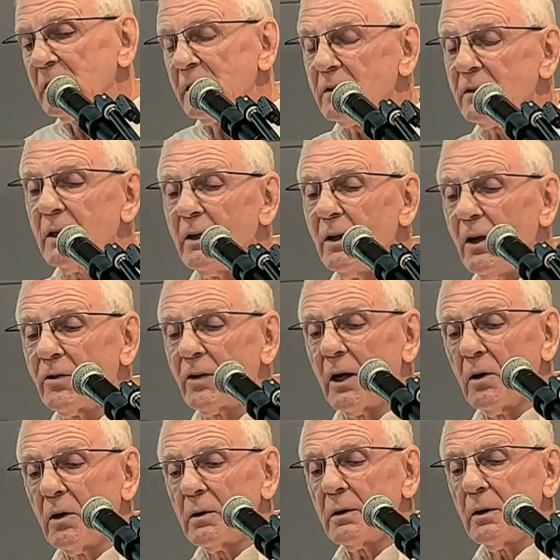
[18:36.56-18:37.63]
16 years
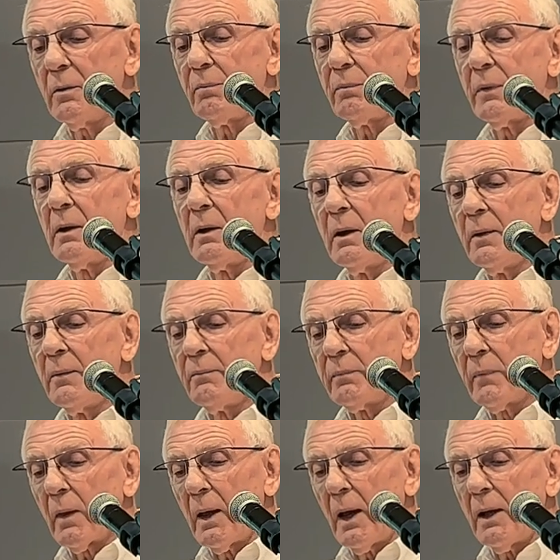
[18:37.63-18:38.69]
old,
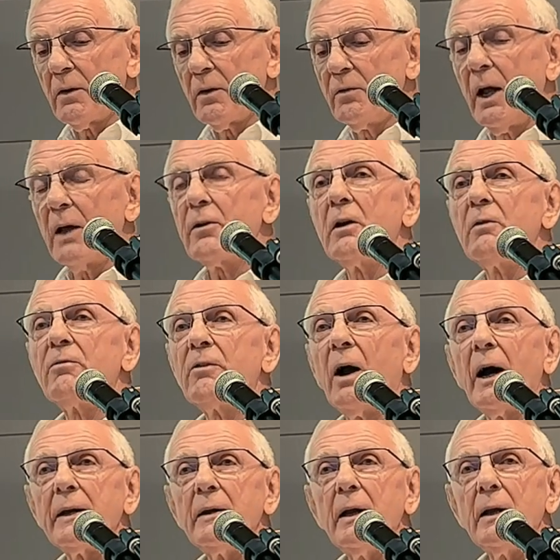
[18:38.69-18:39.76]
and there's nothing
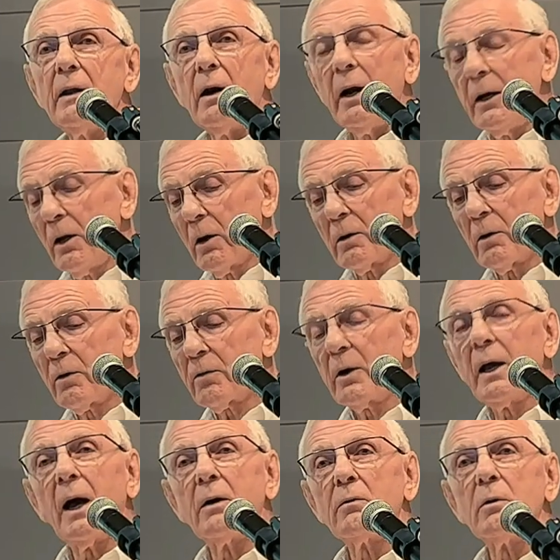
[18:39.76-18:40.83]
frightening. They're only on
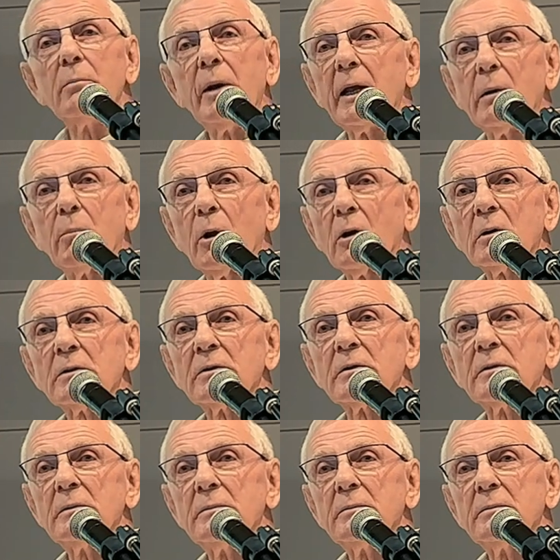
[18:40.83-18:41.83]
300-metre blocks.